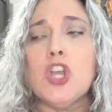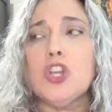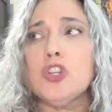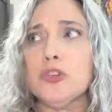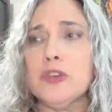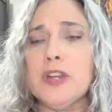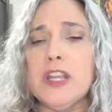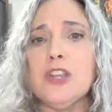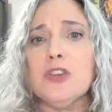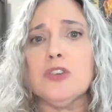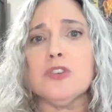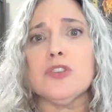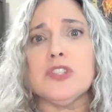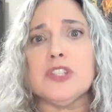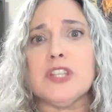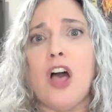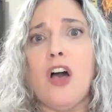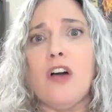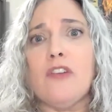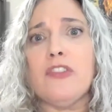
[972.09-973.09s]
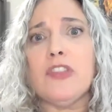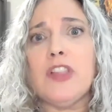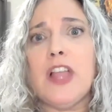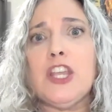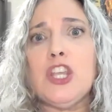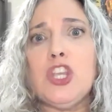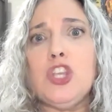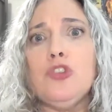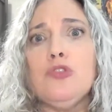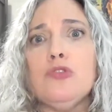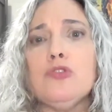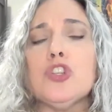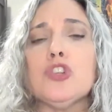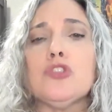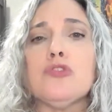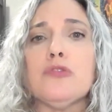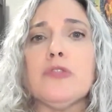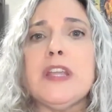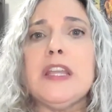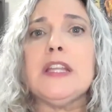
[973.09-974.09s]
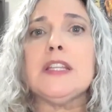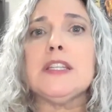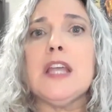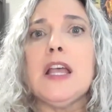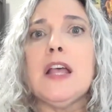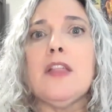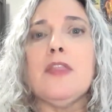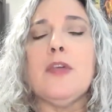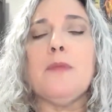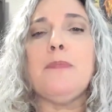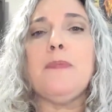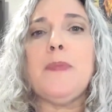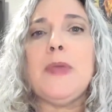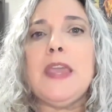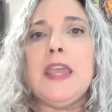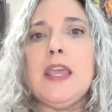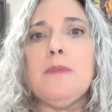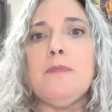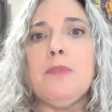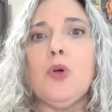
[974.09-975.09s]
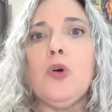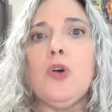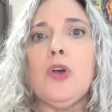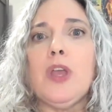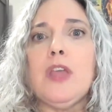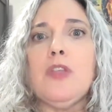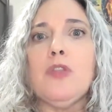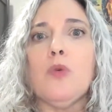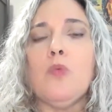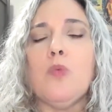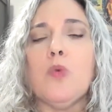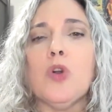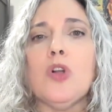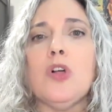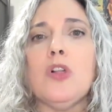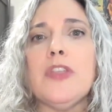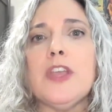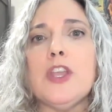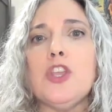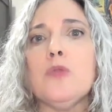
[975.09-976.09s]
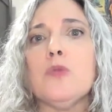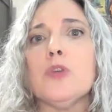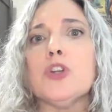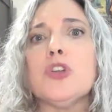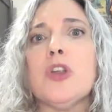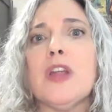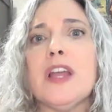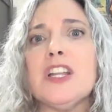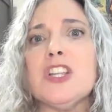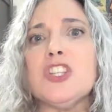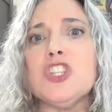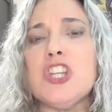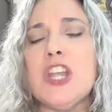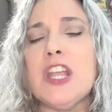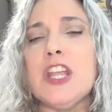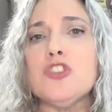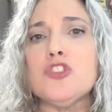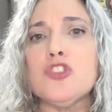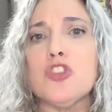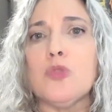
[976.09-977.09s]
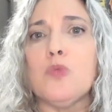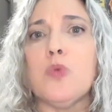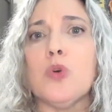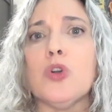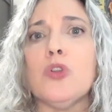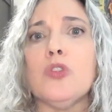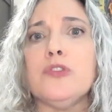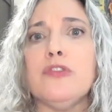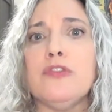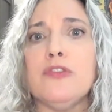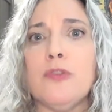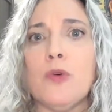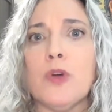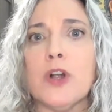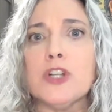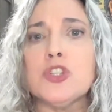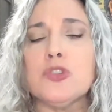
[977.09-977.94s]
Treat yourself like you treat the people in the world that you are trying to change the world for.